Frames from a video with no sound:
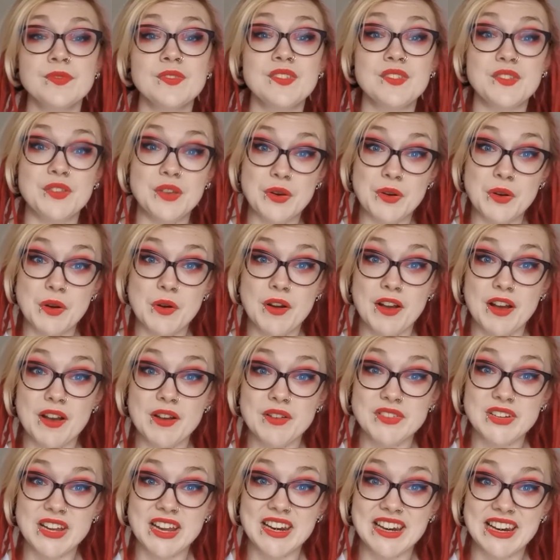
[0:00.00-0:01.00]
do not go
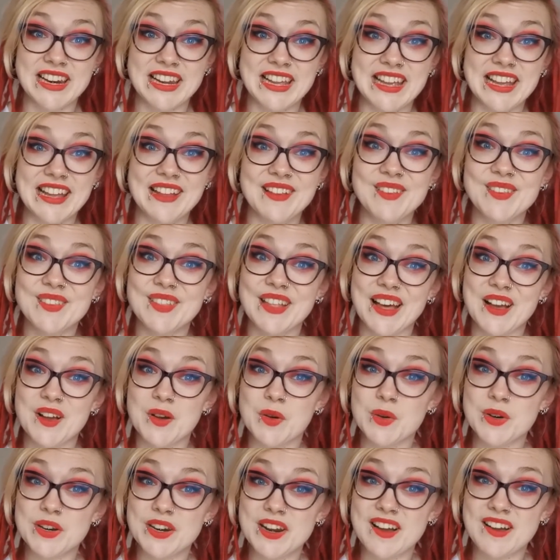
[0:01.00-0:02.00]
gently into that
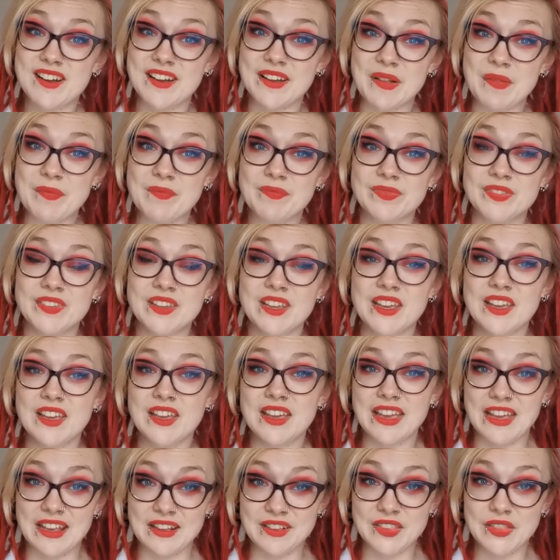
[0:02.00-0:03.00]
good night
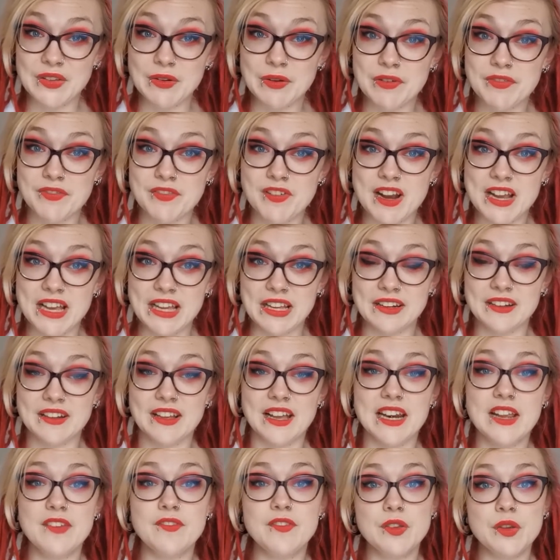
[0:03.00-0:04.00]
is the refrain.
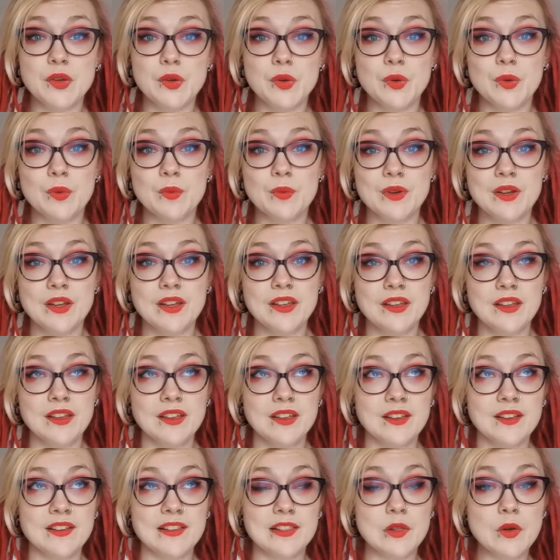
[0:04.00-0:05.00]
And if you
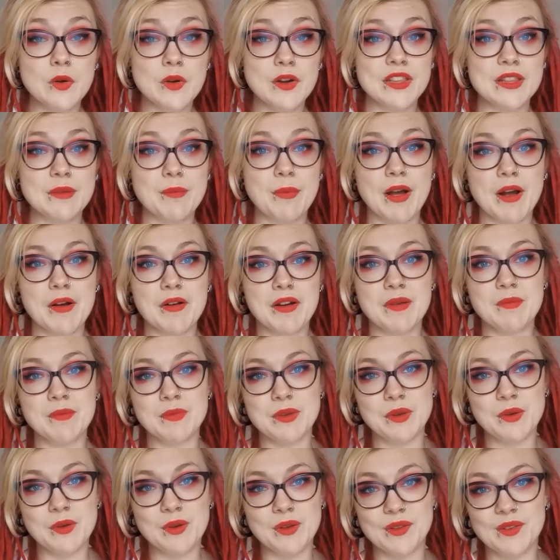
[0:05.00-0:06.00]
look at the poem,
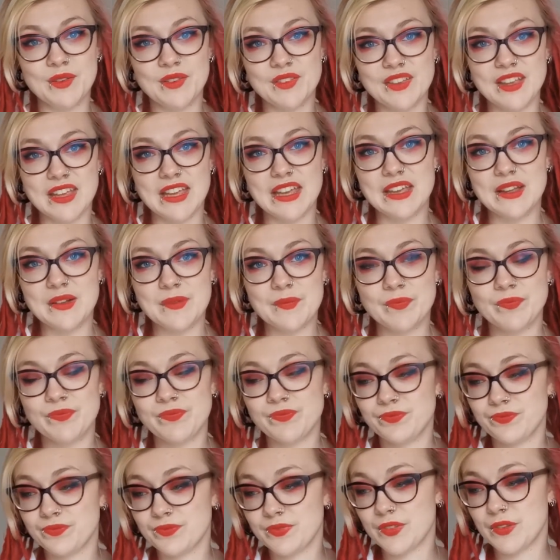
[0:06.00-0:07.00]
you can see
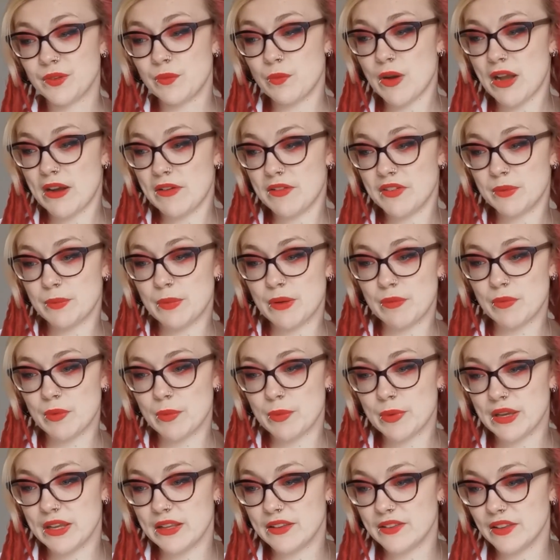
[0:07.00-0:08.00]
where it's been
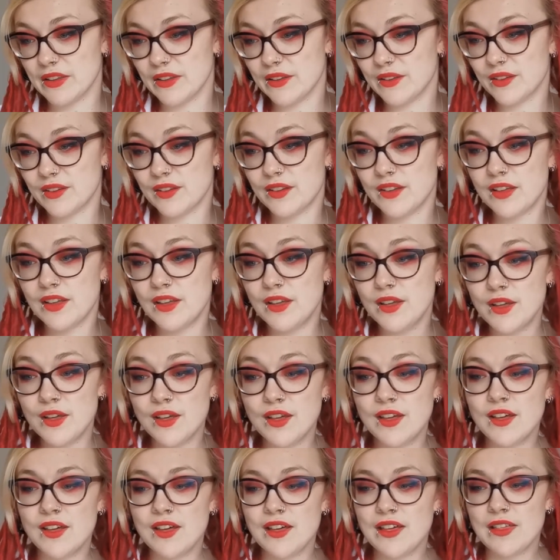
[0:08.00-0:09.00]
repeated.
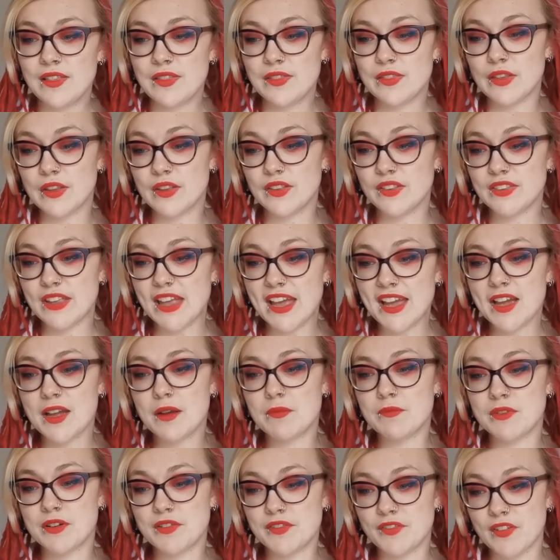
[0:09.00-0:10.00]
The
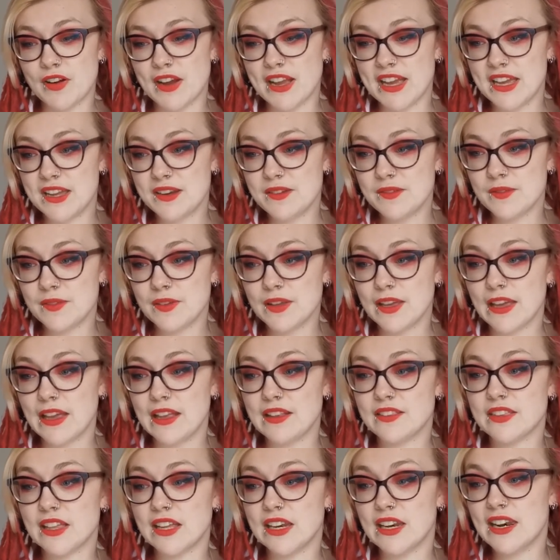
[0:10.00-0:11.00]
second refrain
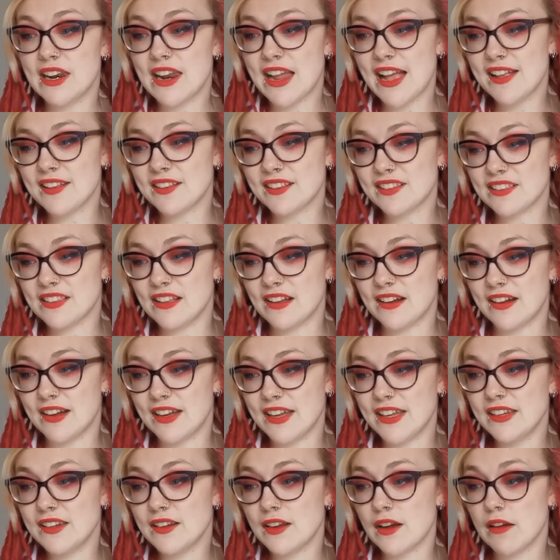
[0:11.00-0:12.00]
is the last
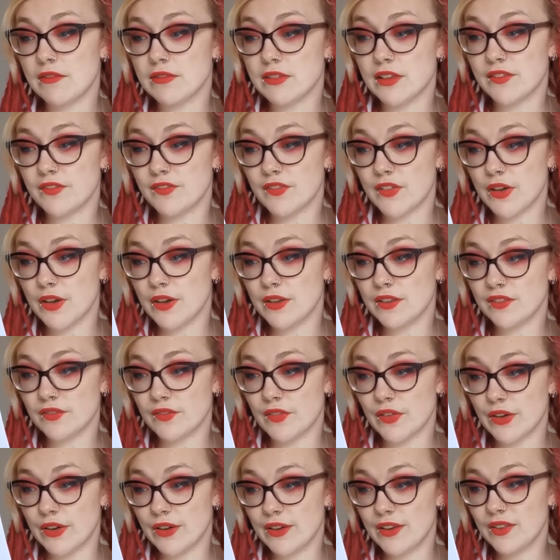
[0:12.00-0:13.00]
line of the first
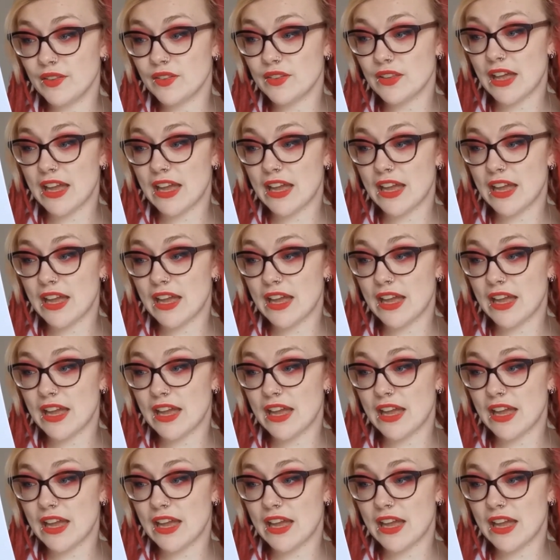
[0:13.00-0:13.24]
verse